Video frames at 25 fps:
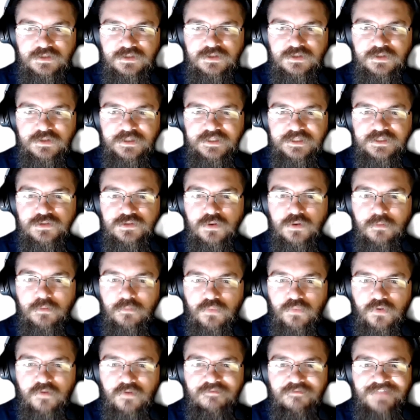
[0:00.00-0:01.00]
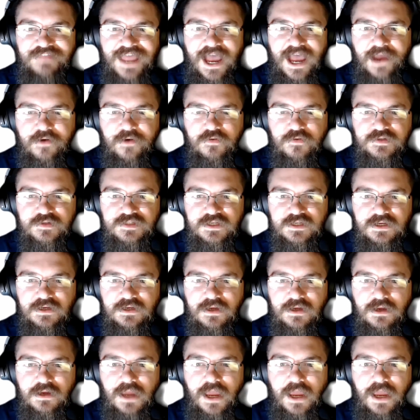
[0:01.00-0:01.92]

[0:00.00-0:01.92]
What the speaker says: trees to improve the accuracy